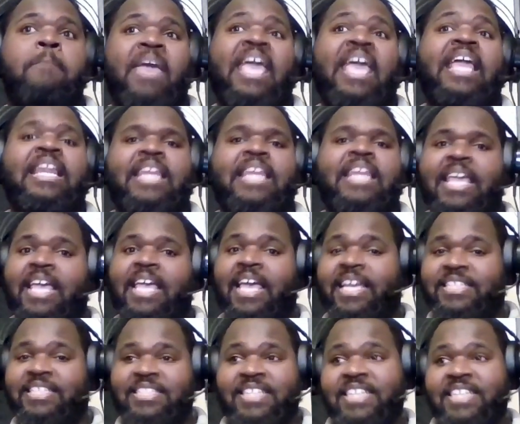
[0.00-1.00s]

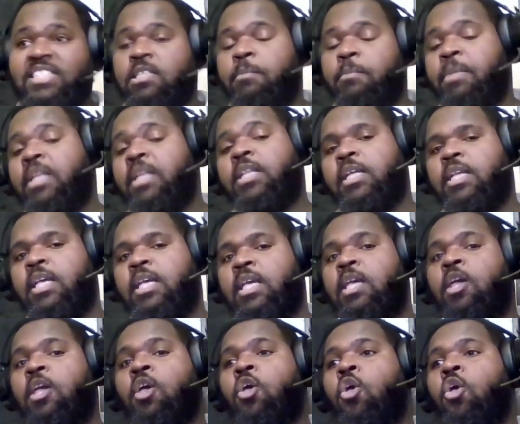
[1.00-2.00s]
mandate
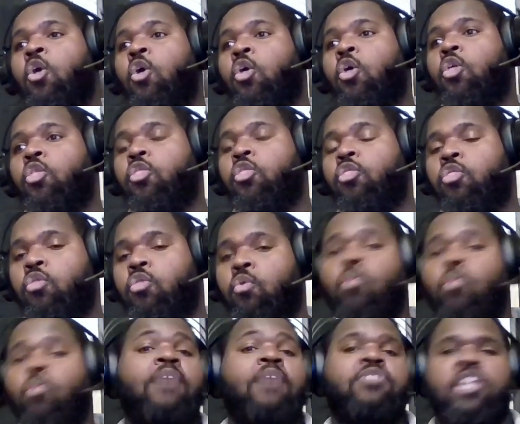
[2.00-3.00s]
accessibility
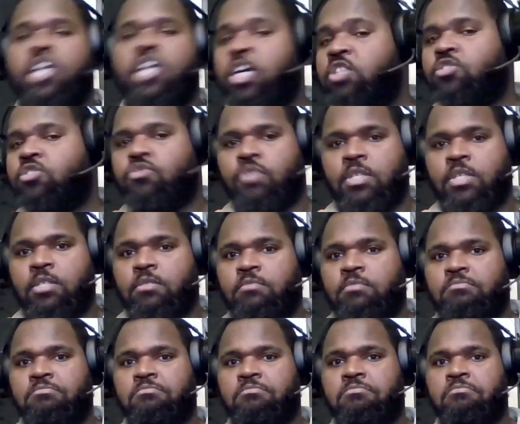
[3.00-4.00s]
throughout the country?
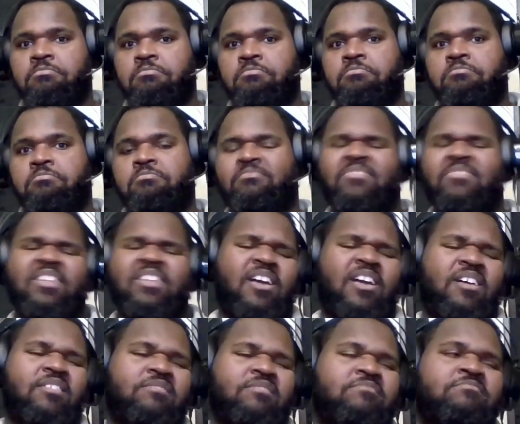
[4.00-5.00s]

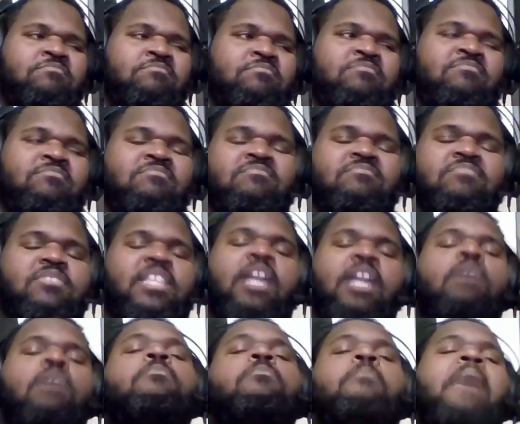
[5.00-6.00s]
No,
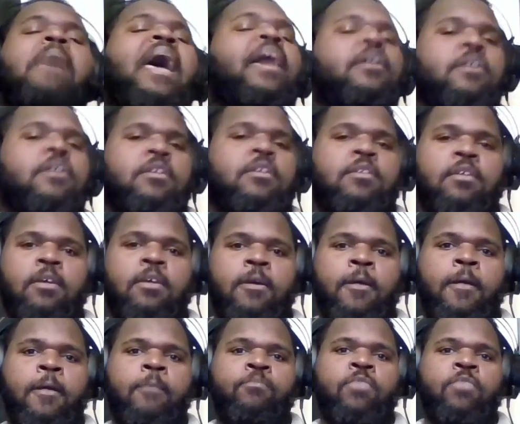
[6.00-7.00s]
they don't matter.
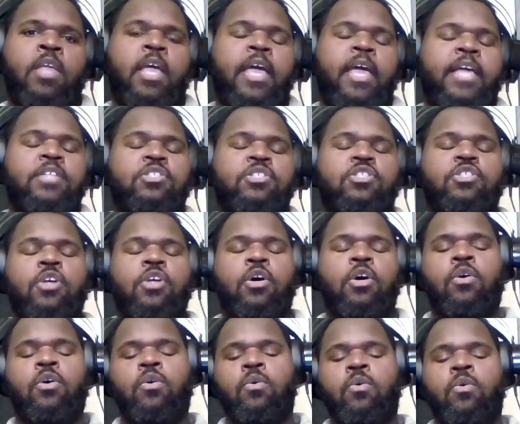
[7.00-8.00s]
And
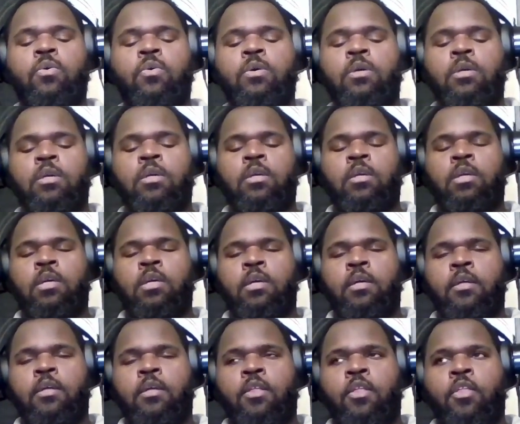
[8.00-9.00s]
so
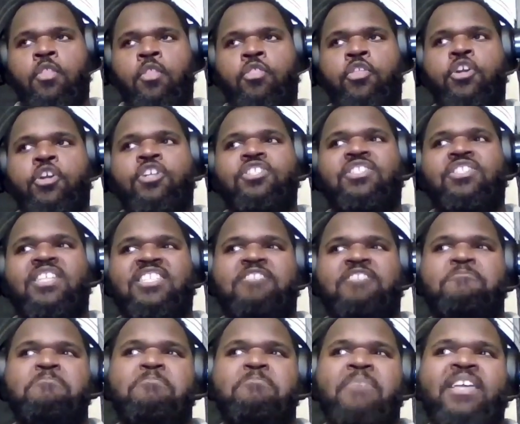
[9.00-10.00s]
there's
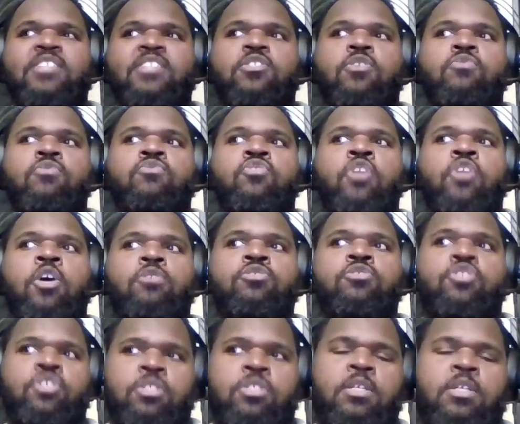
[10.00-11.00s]
this mental
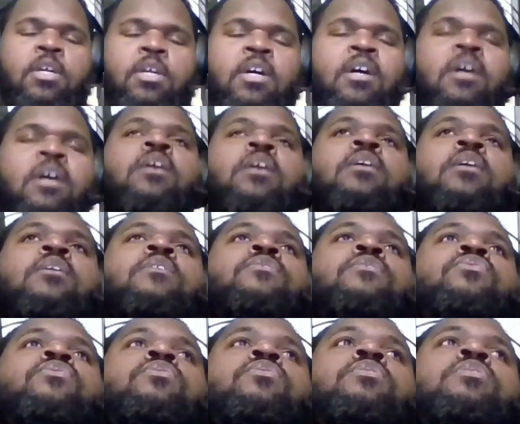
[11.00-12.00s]
notion
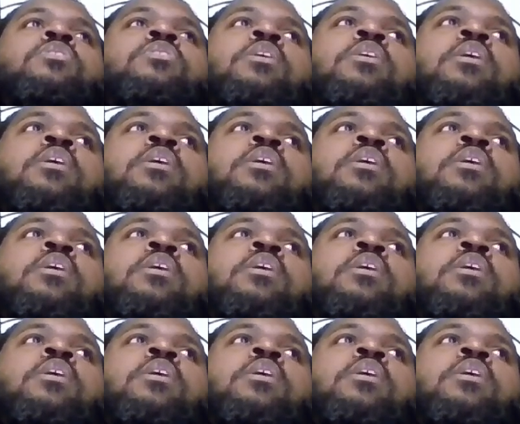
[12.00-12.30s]
of,